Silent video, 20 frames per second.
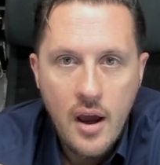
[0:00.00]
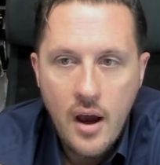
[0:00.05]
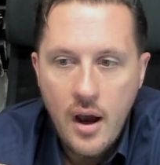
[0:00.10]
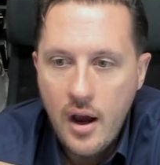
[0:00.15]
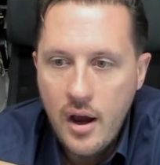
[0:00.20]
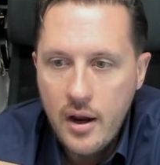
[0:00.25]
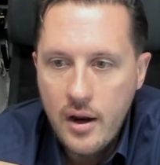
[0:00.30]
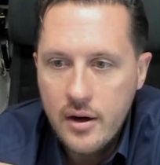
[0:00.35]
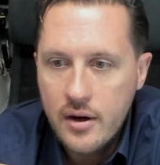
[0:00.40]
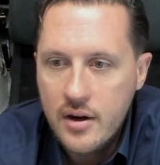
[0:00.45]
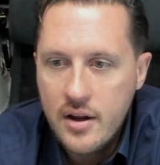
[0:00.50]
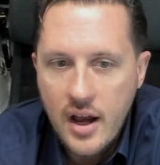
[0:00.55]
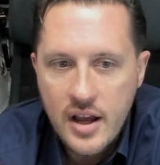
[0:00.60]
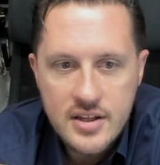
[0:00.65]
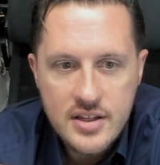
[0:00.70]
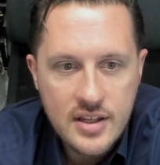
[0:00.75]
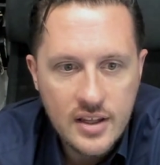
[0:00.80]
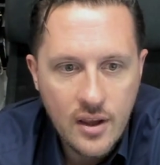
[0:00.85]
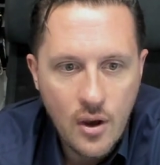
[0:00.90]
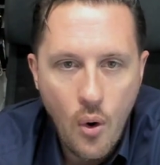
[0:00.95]
Uh,
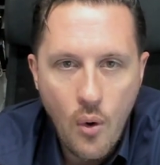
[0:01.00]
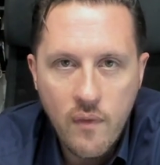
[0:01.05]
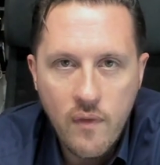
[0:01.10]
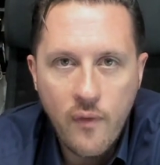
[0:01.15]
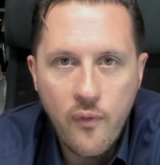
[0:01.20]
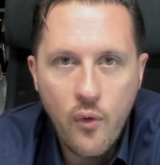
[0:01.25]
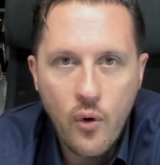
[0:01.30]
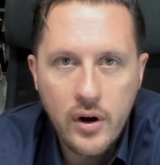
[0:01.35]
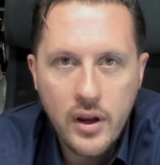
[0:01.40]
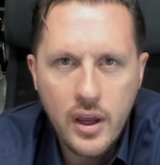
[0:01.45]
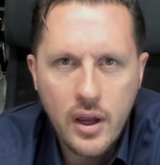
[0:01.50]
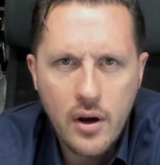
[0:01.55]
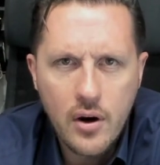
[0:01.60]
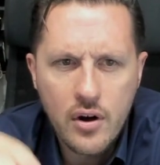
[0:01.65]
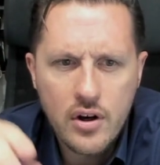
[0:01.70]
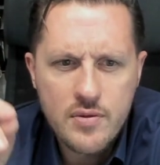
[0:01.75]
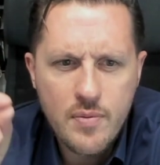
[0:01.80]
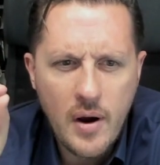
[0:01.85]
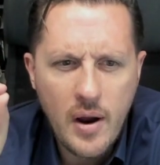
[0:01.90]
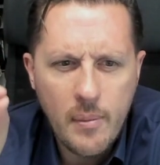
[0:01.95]
constantly over 4
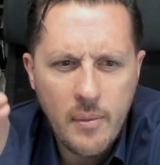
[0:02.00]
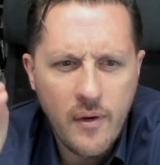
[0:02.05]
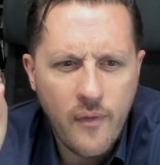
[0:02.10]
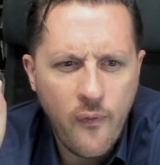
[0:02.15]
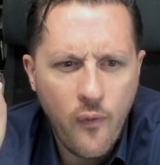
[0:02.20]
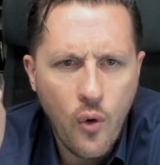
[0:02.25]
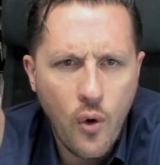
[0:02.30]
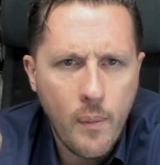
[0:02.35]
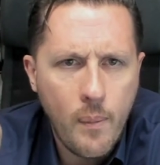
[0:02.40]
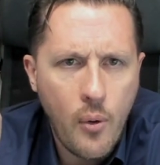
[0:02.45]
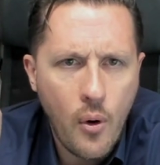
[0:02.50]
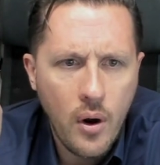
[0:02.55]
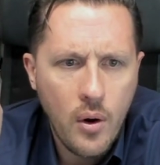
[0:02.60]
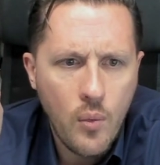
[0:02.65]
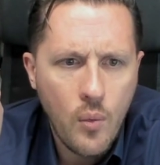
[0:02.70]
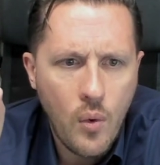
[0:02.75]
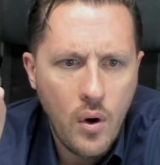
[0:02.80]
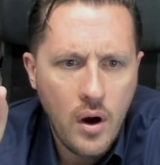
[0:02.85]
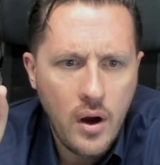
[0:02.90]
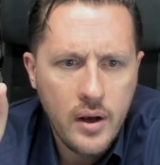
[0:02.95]
gigahertz, probably
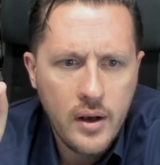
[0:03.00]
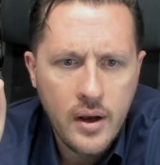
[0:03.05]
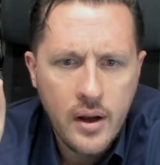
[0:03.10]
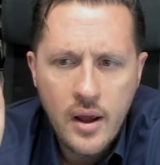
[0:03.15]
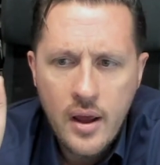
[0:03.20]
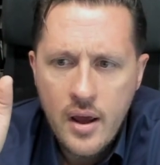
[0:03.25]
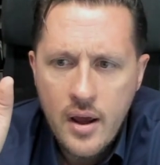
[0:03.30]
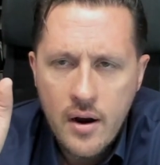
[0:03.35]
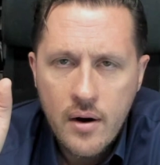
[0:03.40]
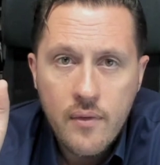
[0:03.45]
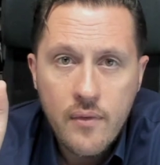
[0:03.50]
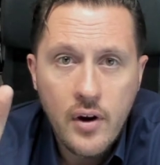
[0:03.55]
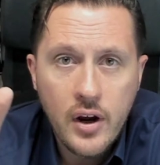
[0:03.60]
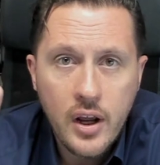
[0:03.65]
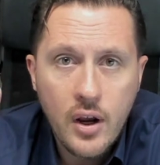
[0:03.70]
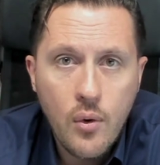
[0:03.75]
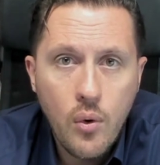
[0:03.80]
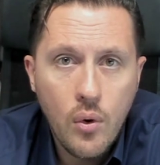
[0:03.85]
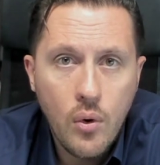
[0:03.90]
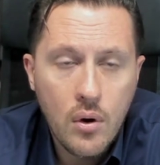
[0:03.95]
4.1,
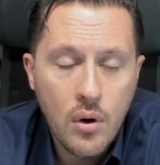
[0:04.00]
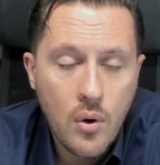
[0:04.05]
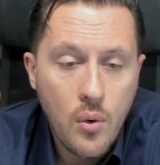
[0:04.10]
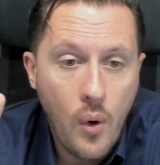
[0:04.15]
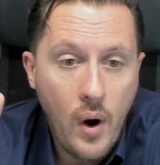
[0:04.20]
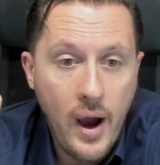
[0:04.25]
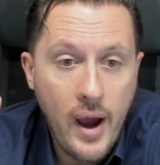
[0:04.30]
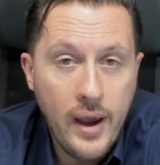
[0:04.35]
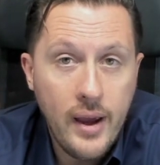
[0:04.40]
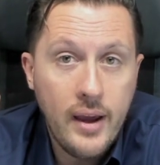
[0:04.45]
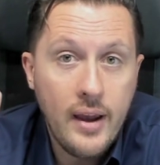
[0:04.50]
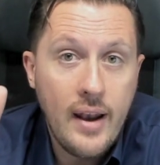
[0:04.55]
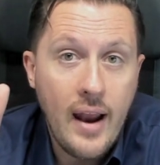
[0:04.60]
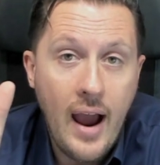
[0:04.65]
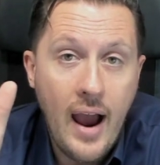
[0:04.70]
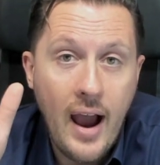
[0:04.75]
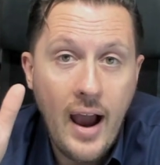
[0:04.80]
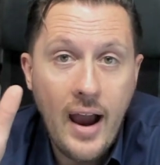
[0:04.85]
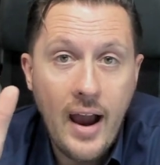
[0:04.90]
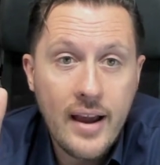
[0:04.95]
running cool and quiet.
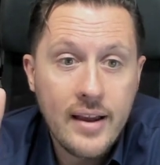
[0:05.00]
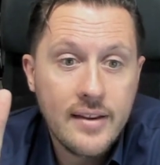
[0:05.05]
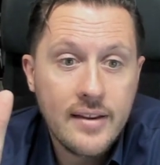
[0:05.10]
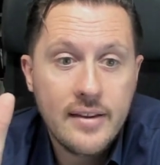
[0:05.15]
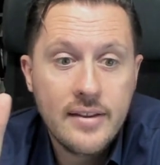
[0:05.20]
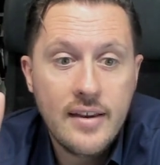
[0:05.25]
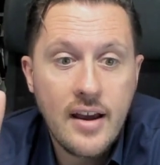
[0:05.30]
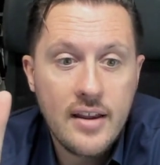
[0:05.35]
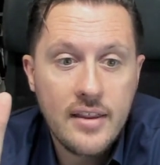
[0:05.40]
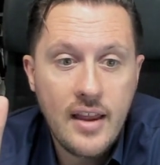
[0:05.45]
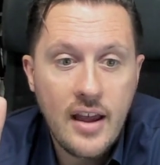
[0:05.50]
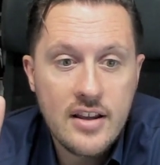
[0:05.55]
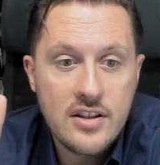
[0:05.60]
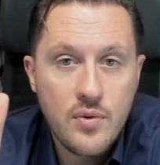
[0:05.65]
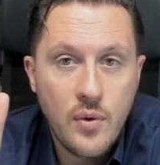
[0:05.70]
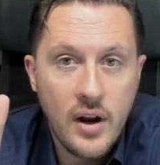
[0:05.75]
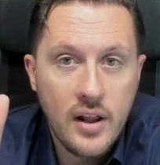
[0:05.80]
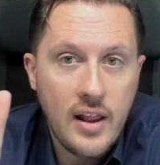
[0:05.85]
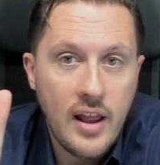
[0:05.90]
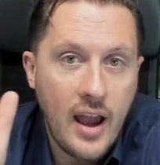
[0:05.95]
I, that, that's
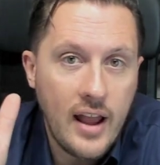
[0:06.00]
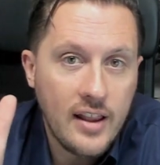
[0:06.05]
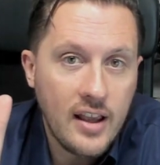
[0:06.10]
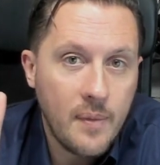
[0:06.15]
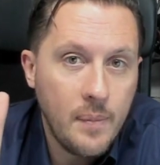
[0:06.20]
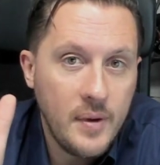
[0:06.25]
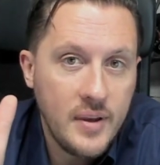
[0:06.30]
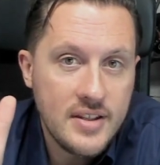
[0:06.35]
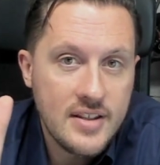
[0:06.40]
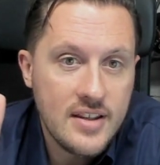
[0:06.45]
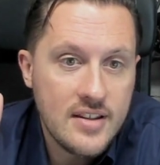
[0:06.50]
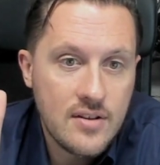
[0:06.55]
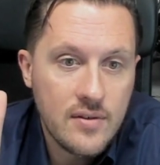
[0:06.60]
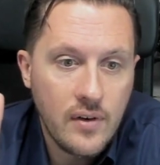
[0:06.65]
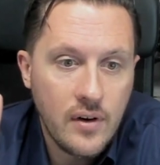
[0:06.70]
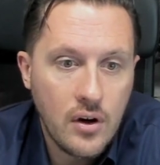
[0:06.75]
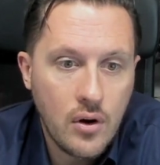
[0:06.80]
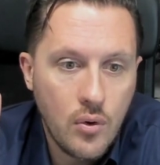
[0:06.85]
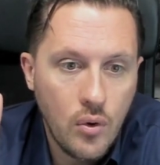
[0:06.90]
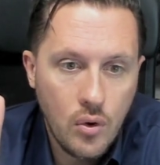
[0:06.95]
what I, I like PCs to
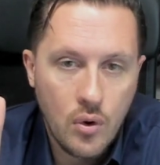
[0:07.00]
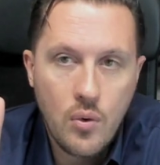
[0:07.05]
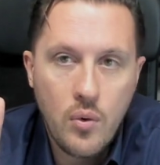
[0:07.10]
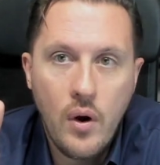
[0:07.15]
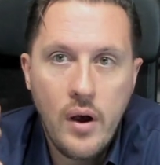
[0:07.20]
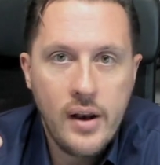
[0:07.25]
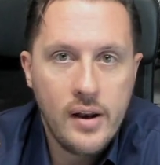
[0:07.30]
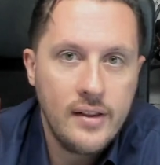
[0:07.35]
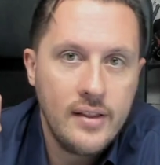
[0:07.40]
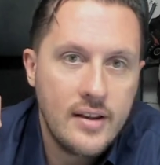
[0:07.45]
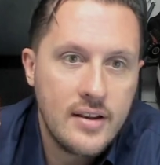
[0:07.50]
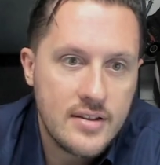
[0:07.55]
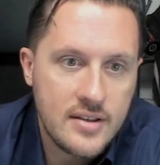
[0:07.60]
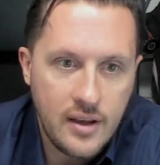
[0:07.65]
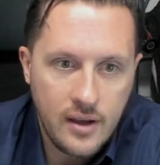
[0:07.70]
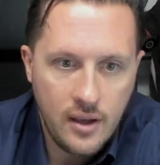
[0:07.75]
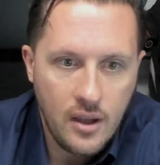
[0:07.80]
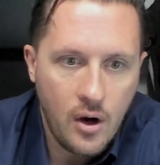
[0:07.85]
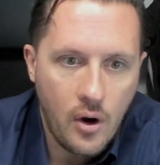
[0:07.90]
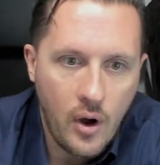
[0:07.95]
run cool and quiet unless
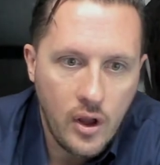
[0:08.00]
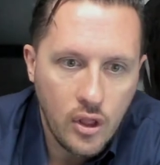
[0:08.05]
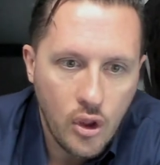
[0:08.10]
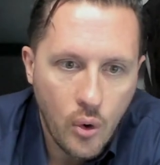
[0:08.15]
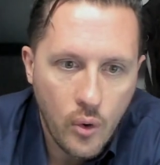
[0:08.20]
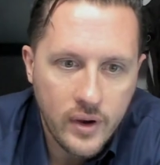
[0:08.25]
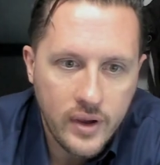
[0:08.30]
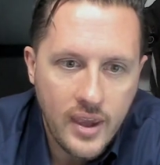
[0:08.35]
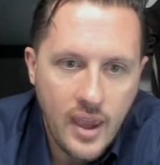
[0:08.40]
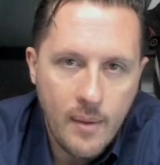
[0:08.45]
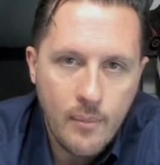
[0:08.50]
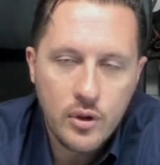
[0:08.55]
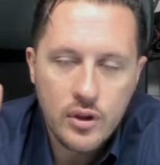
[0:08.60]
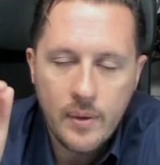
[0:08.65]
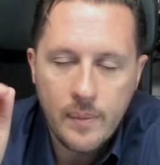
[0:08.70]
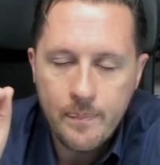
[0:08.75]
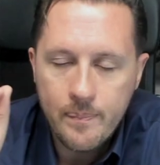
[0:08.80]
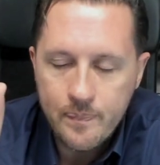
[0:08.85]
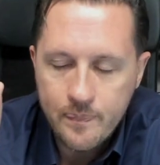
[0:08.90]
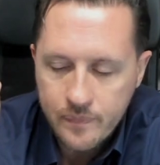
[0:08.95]
I, you know, I load a game with
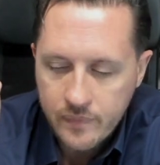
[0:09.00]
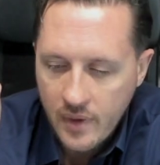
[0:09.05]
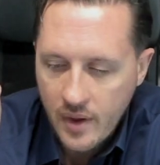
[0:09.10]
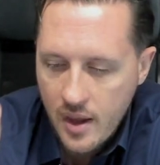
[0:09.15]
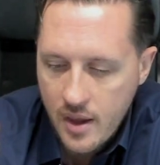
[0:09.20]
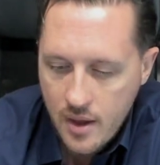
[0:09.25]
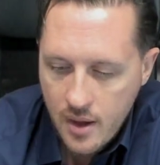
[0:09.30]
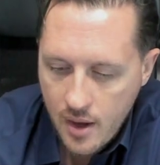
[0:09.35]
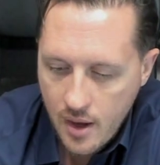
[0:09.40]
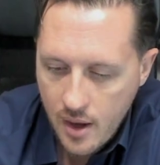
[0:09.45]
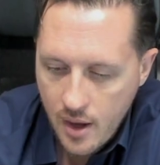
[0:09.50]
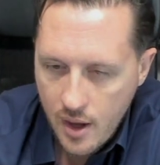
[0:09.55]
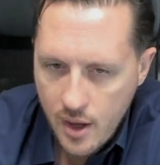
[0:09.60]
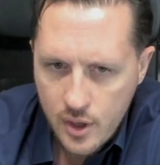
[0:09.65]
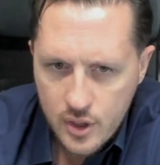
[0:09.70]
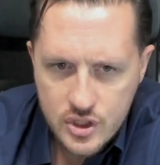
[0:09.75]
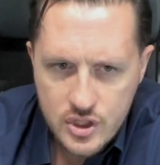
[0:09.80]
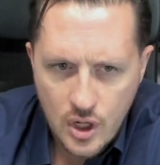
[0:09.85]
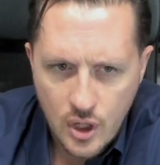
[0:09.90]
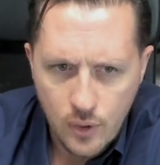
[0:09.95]
them.
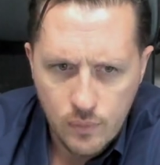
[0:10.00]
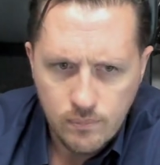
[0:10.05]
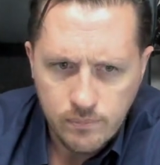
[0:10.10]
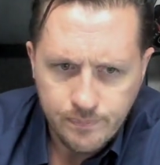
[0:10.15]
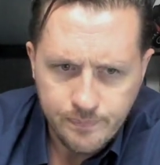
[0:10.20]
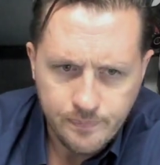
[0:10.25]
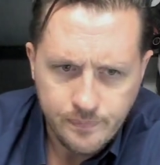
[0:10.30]
So